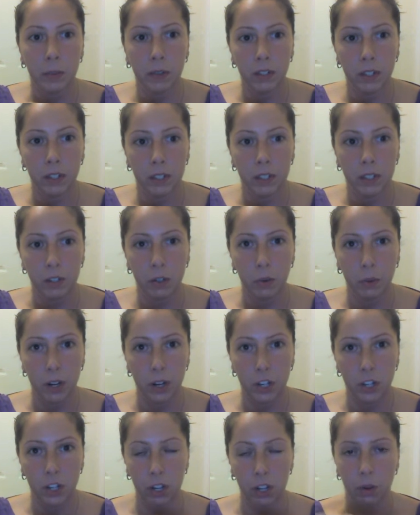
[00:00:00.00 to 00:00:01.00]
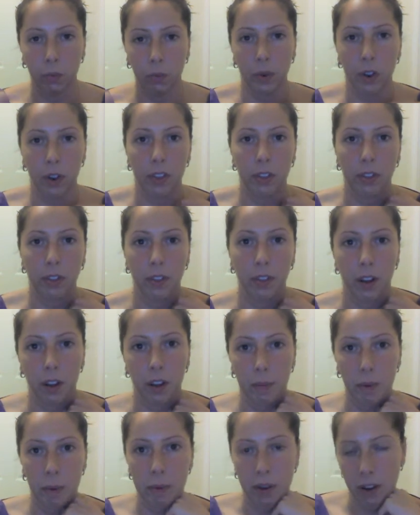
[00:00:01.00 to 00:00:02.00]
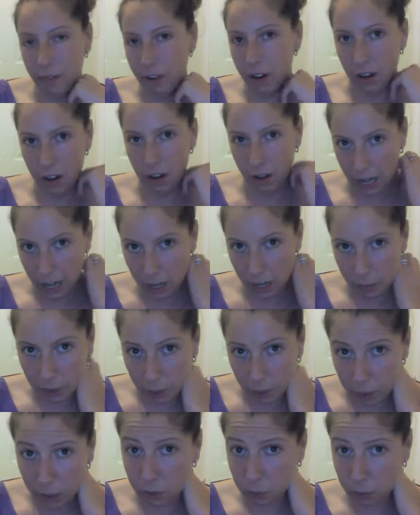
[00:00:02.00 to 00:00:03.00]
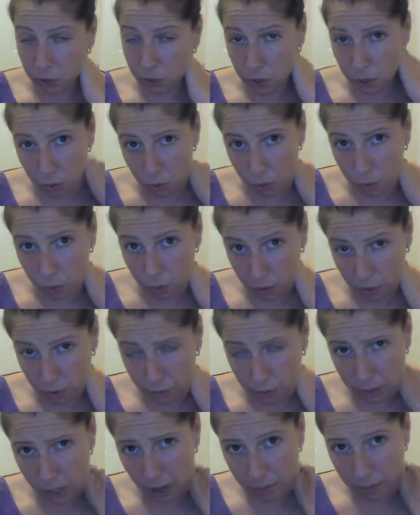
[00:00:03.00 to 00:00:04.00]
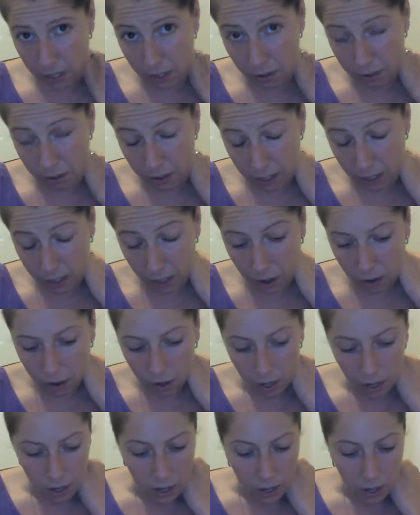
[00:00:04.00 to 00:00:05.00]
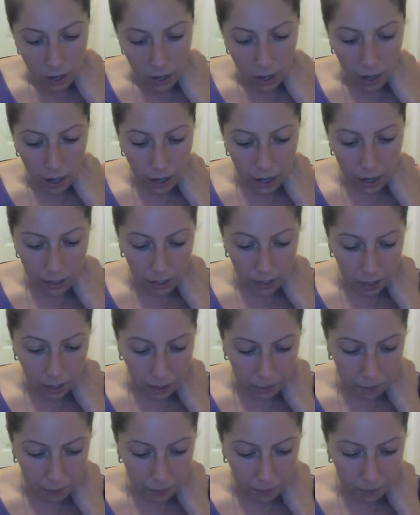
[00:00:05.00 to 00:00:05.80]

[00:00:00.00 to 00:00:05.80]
similar situation with, I'm accountability partners with two of the top 10 right now, and